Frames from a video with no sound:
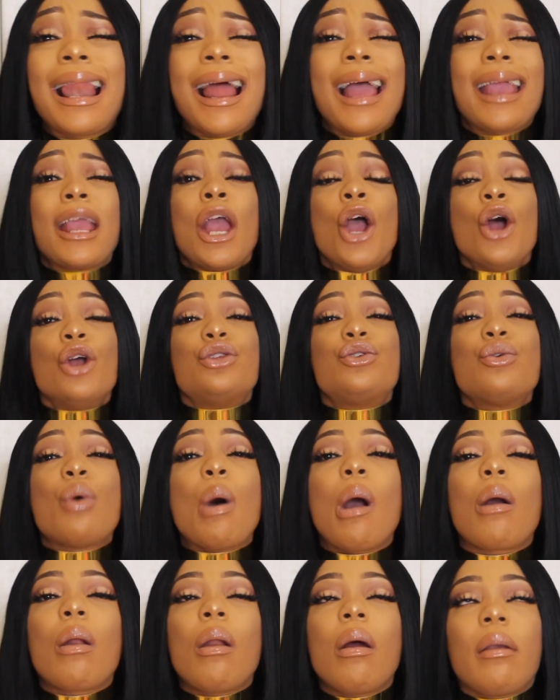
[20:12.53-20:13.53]
like 2
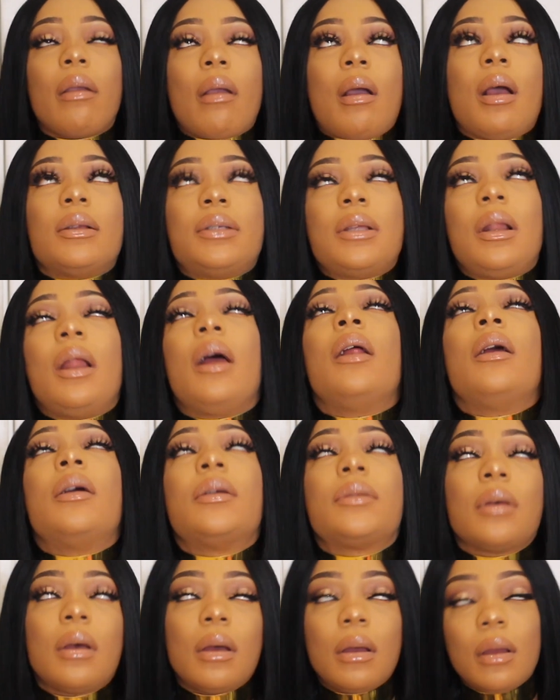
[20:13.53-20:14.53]
o'clock, your eyes are like this.